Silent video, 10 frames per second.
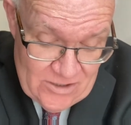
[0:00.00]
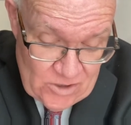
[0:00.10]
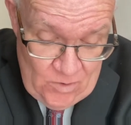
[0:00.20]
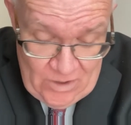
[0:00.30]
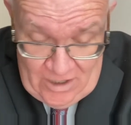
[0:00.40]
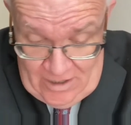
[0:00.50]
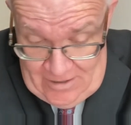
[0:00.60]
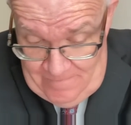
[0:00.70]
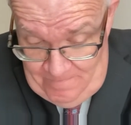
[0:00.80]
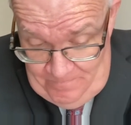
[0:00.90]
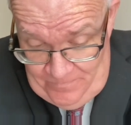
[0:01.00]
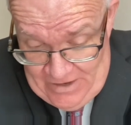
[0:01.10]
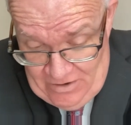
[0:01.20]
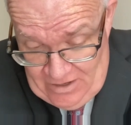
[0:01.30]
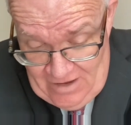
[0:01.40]
So
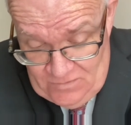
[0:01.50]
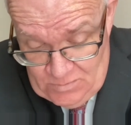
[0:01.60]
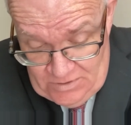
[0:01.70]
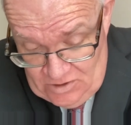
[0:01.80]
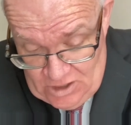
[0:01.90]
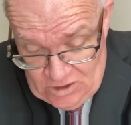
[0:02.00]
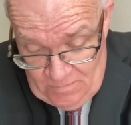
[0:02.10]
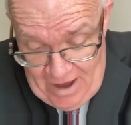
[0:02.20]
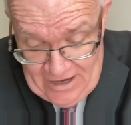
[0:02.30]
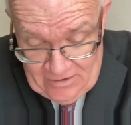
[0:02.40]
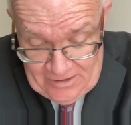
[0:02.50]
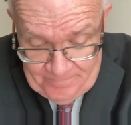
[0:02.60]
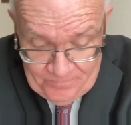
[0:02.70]
they're to give systematically.